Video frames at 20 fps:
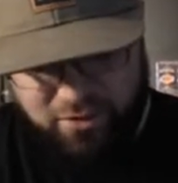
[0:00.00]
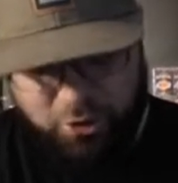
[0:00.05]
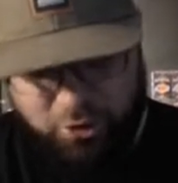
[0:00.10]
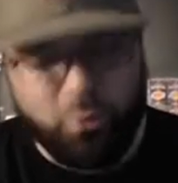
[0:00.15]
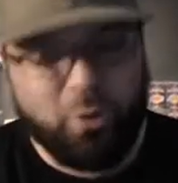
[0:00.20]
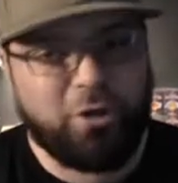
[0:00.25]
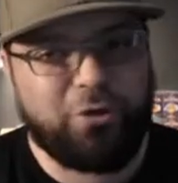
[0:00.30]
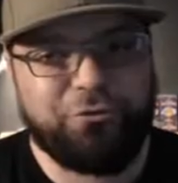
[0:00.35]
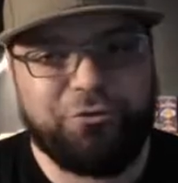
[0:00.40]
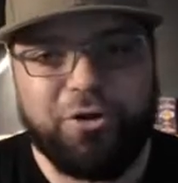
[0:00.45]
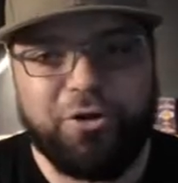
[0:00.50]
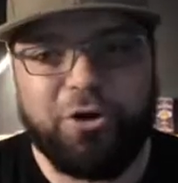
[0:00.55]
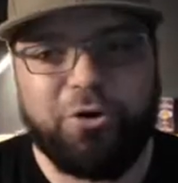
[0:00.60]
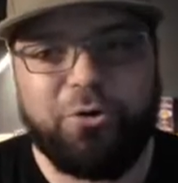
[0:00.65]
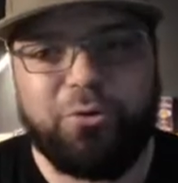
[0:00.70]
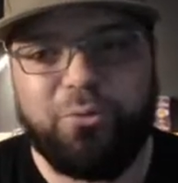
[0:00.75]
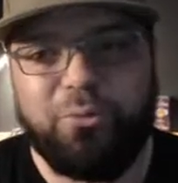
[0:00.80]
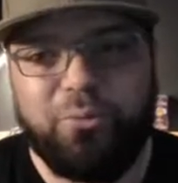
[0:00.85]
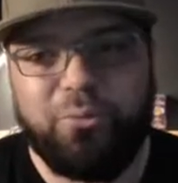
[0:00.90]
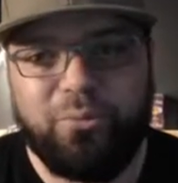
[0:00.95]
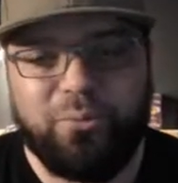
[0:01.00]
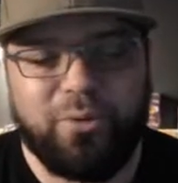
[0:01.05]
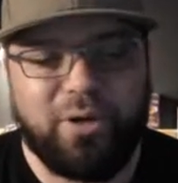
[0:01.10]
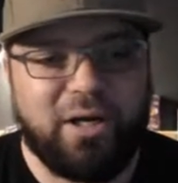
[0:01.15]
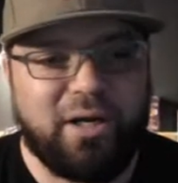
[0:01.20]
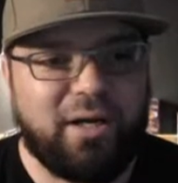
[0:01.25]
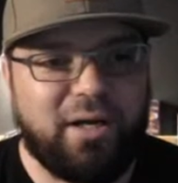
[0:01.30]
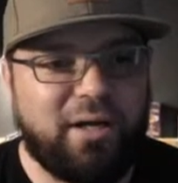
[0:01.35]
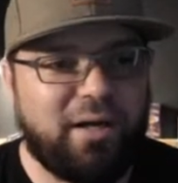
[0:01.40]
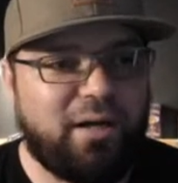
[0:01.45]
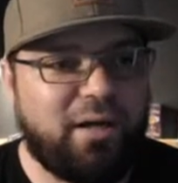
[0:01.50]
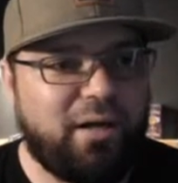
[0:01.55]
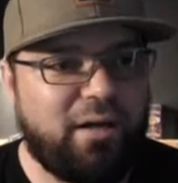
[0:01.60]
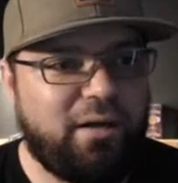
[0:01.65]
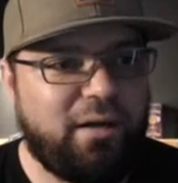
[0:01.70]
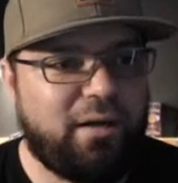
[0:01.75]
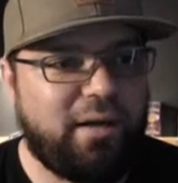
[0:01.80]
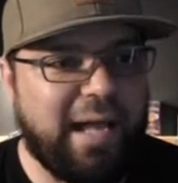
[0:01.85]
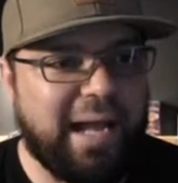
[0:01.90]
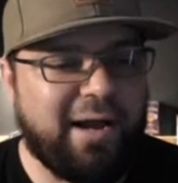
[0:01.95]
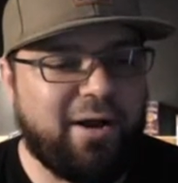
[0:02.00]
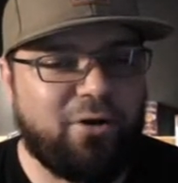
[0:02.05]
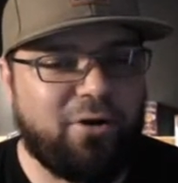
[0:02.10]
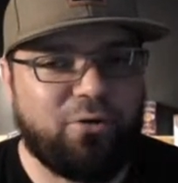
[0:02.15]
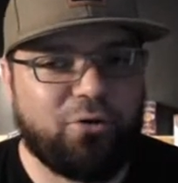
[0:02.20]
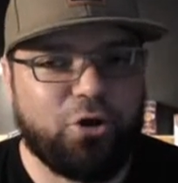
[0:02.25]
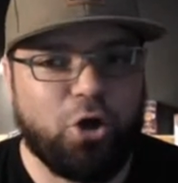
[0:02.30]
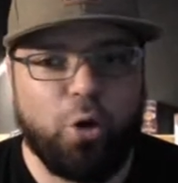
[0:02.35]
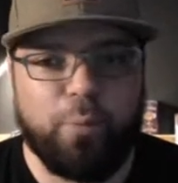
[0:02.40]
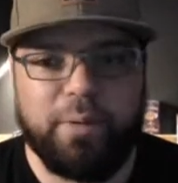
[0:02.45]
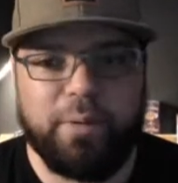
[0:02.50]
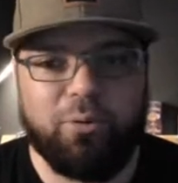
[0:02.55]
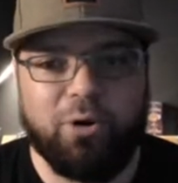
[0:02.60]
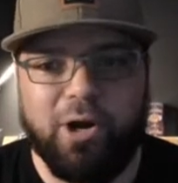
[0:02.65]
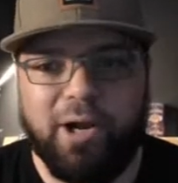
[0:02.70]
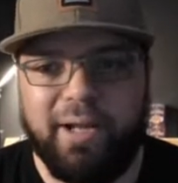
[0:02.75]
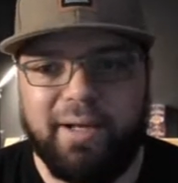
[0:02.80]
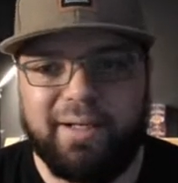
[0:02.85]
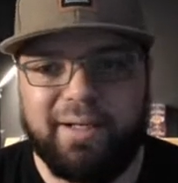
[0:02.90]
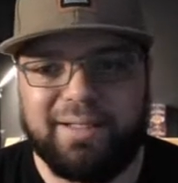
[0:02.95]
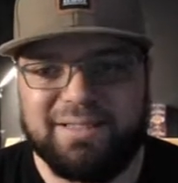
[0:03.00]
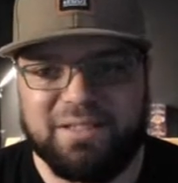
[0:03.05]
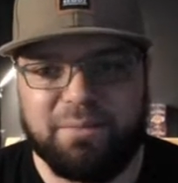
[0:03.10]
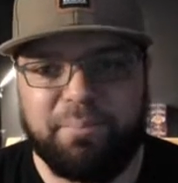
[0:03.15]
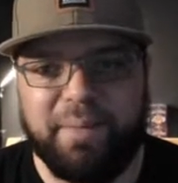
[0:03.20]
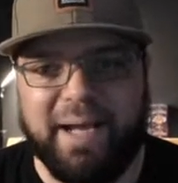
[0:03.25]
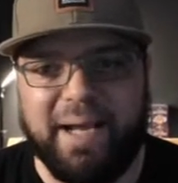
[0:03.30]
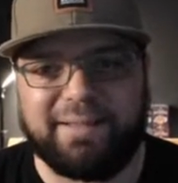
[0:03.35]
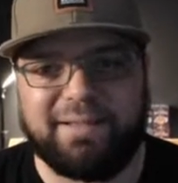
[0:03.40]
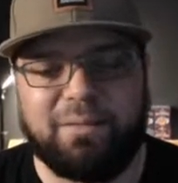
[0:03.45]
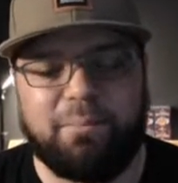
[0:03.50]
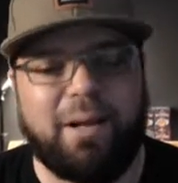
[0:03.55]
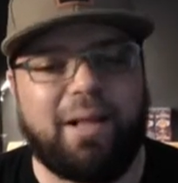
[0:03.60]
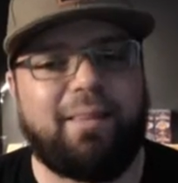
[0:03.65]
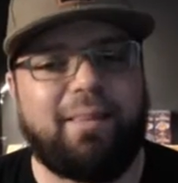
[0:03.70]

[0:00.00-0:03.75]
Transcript: You all know how Kobe Bryant has impacted my